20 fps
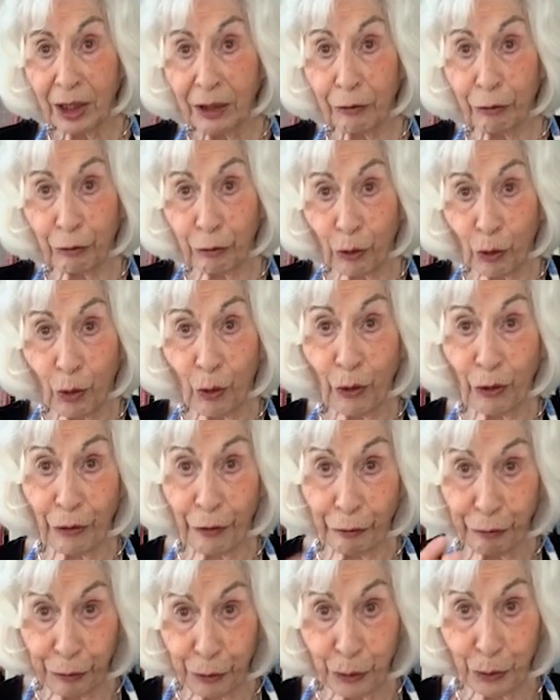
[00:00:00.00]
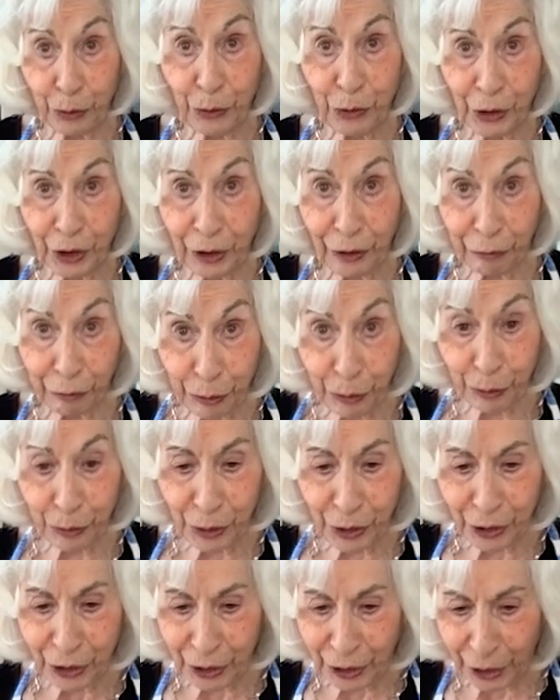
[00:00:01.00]
for the fruit
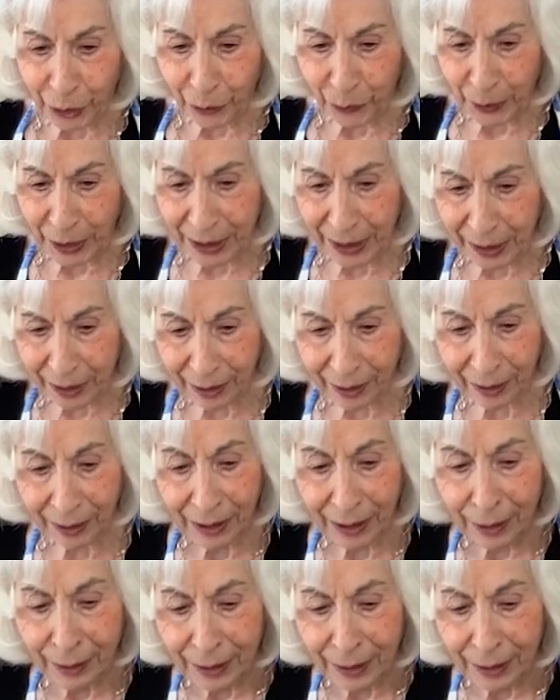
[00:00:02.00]
to go in.